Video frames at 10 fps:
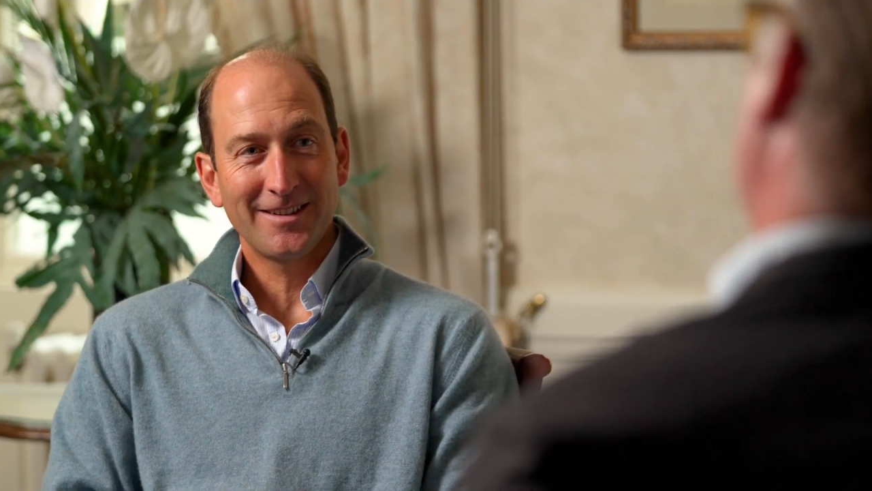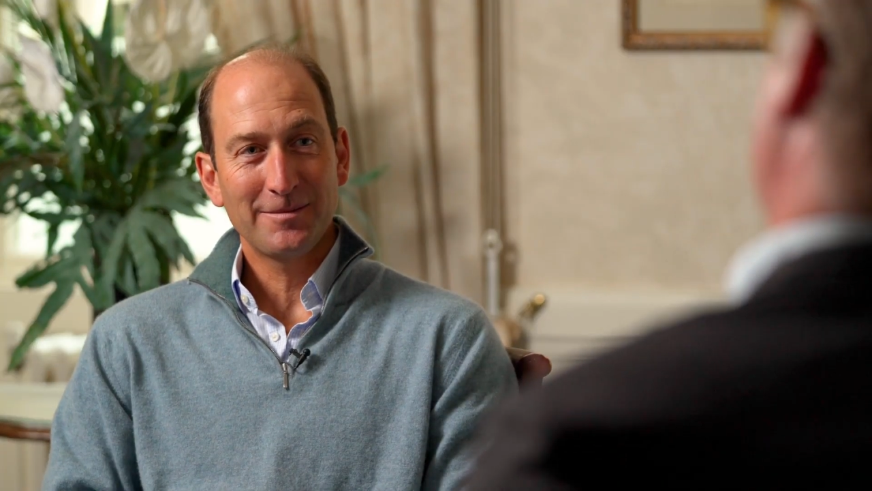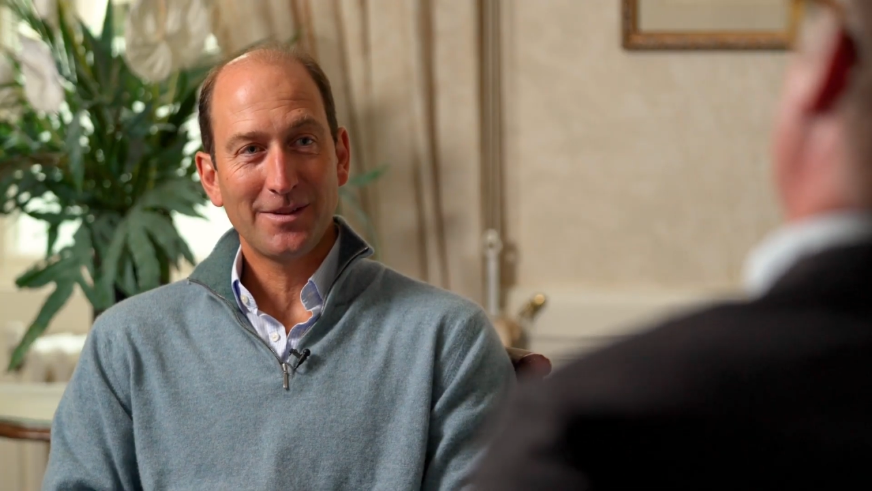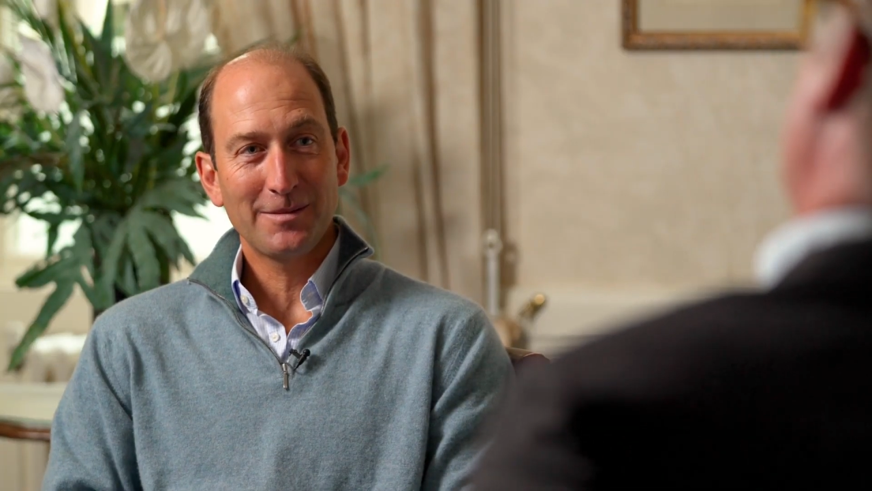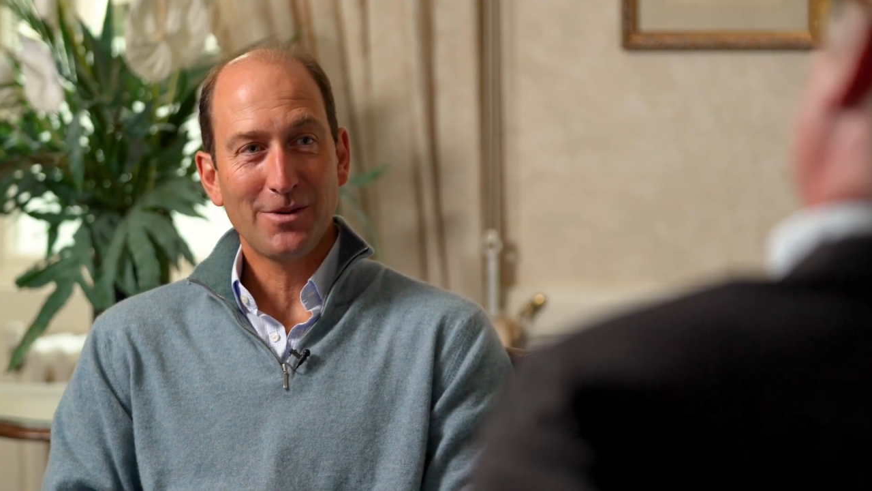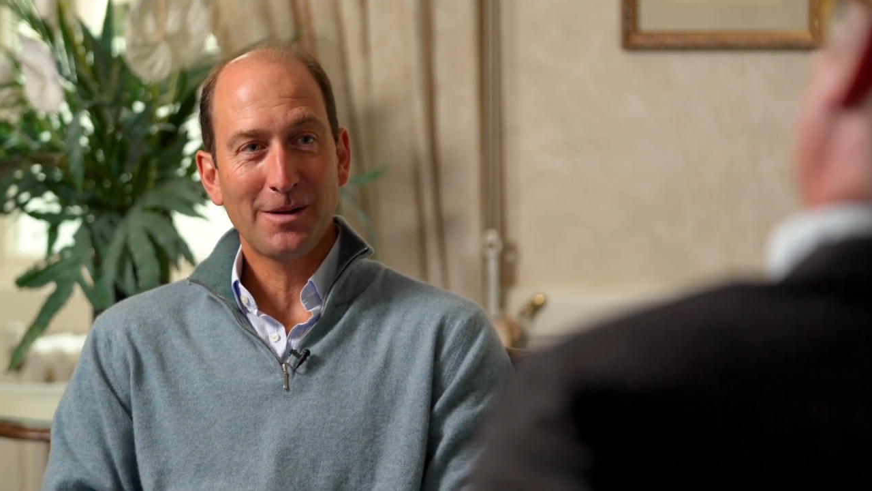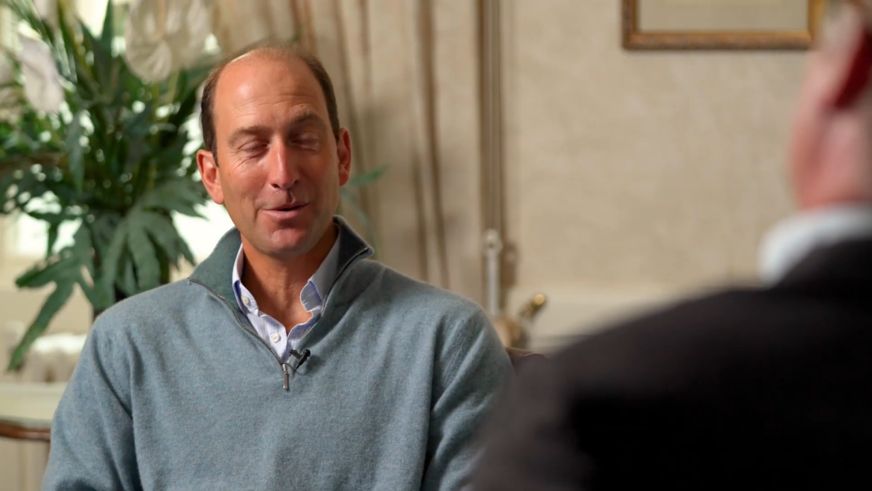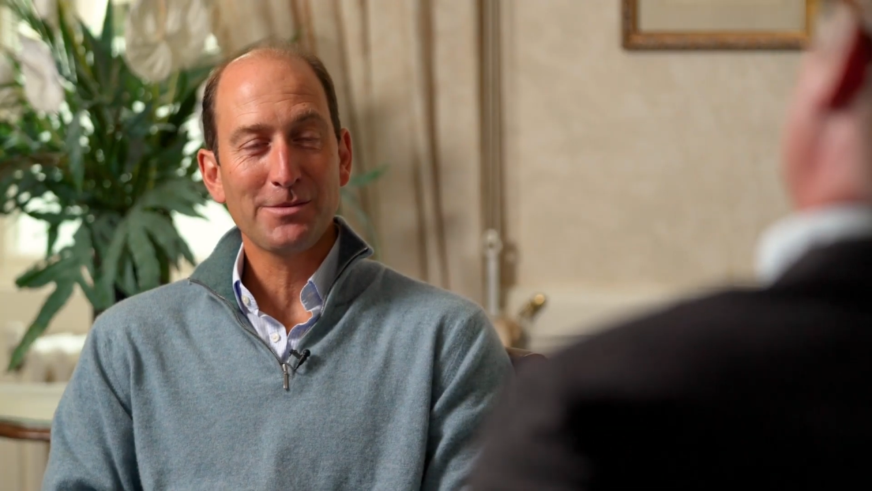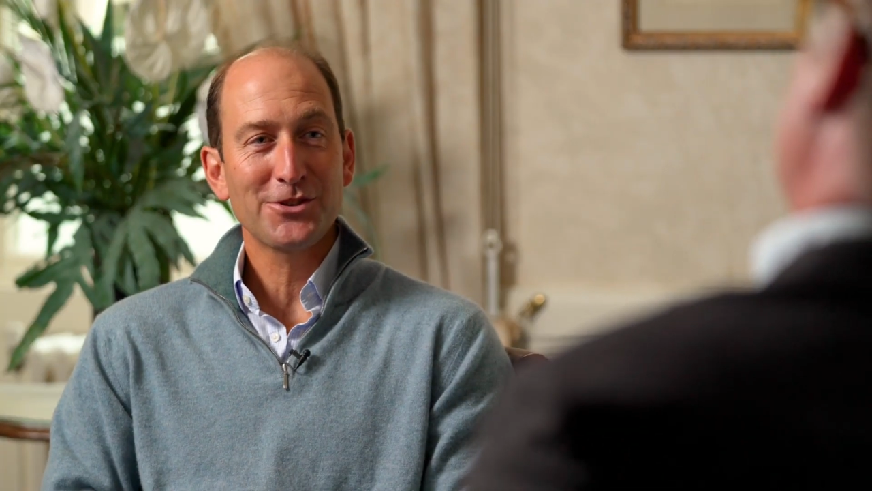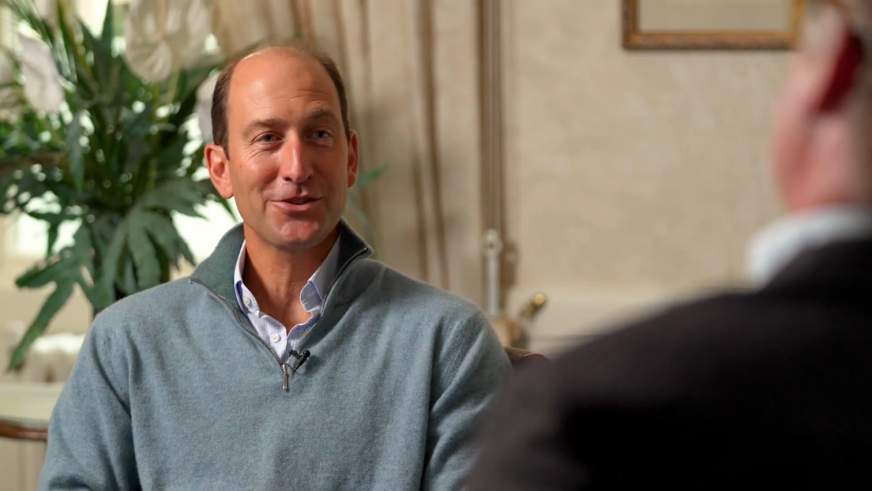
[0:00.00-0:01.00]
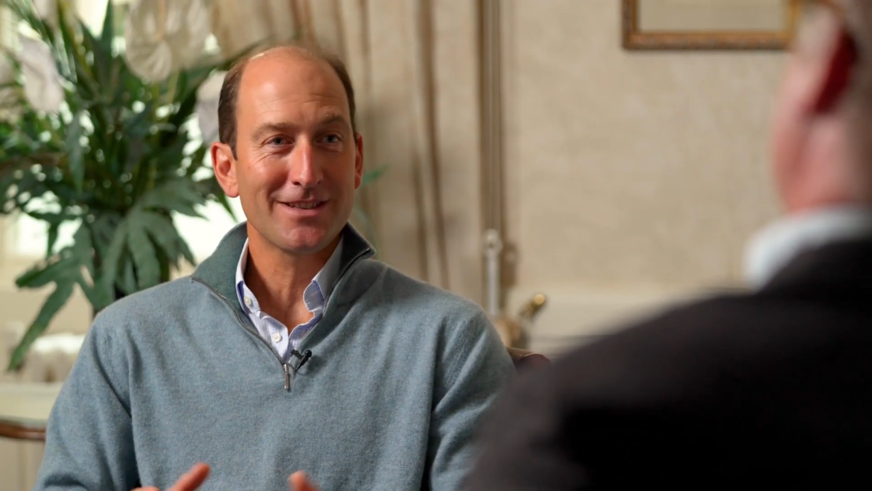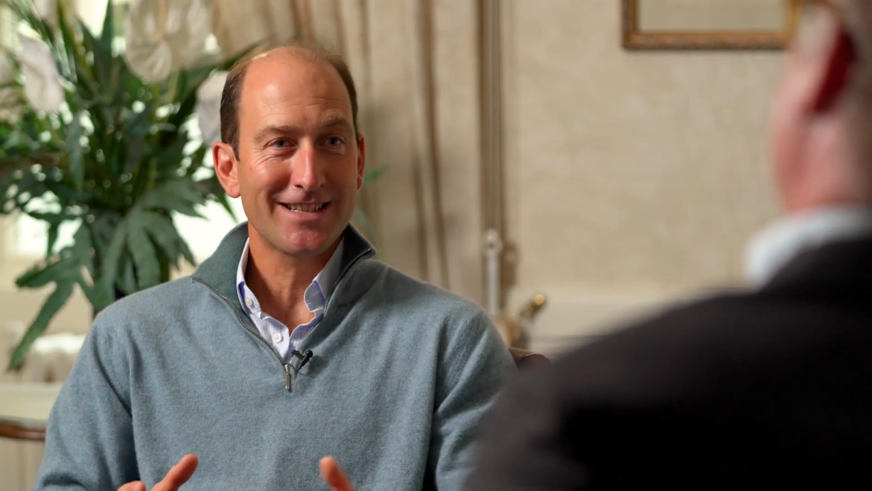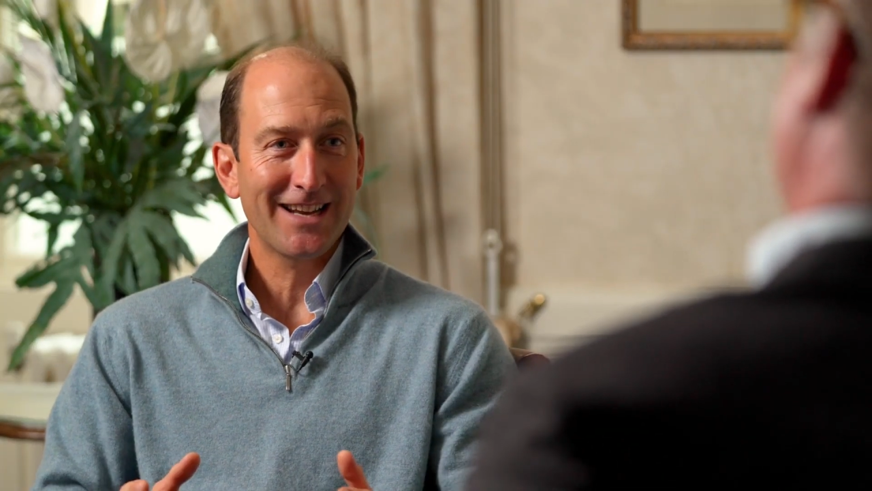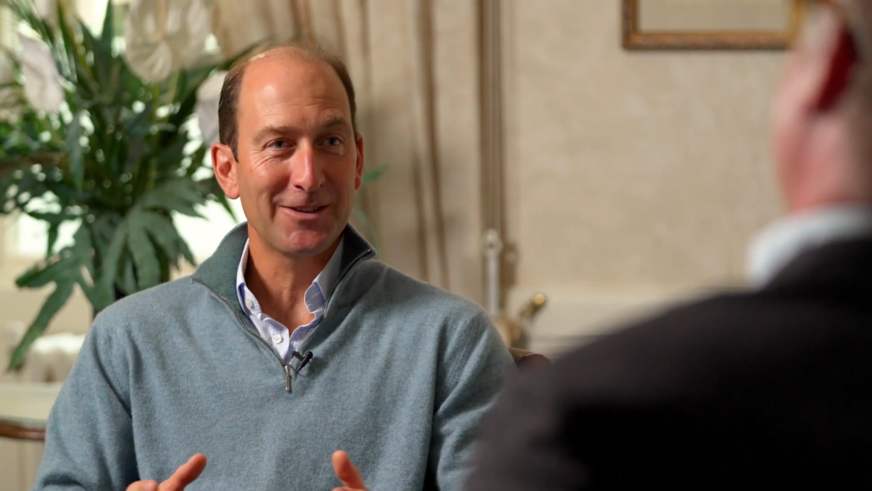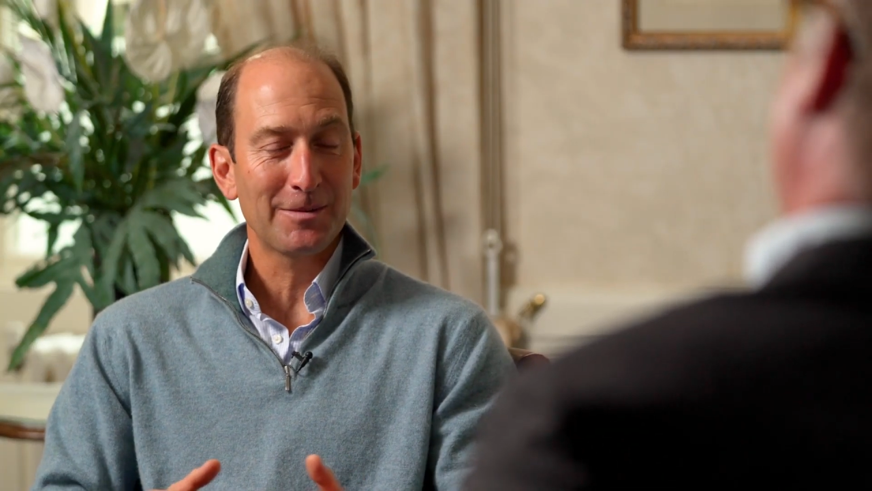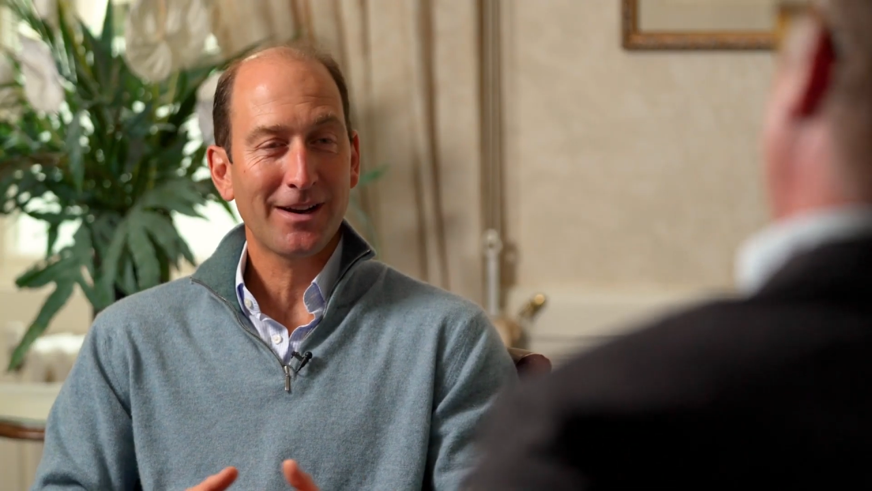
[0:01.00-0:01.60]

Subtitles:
And I probably shouldn't tell you,